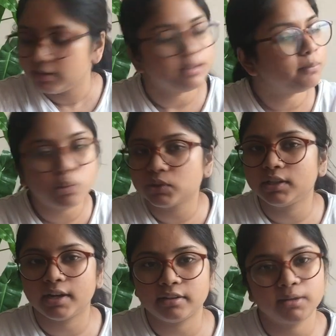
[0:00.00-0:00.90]
They're both
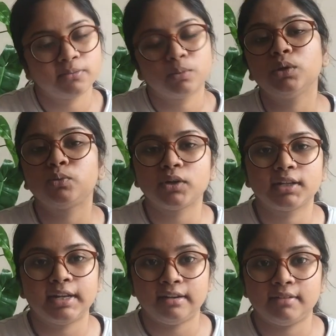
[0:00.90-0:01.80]
great. They both
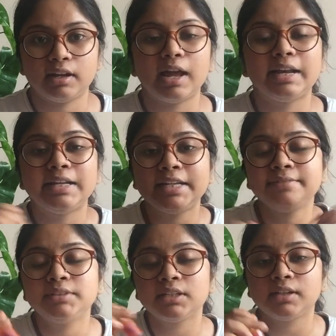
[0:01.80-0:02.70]
work really well. I'll
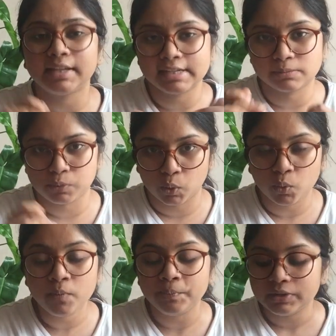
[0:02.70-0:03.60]
leave the links
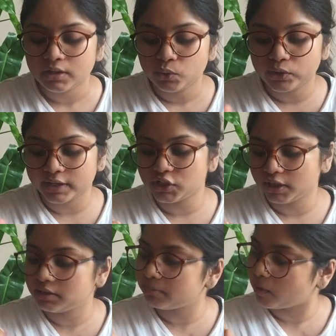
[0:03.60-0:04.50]
below. You can
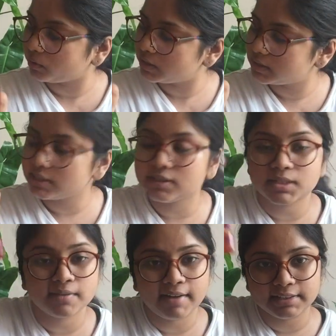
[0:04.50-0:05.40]
check them out. This
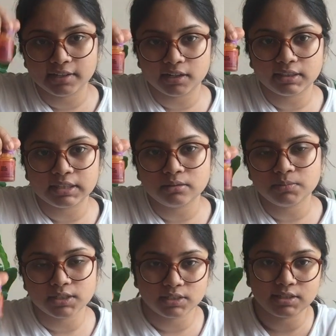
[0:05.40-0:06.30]
is
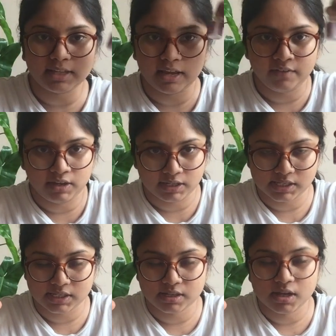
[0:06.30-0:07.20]
Vaidyaratnam. This is AVS.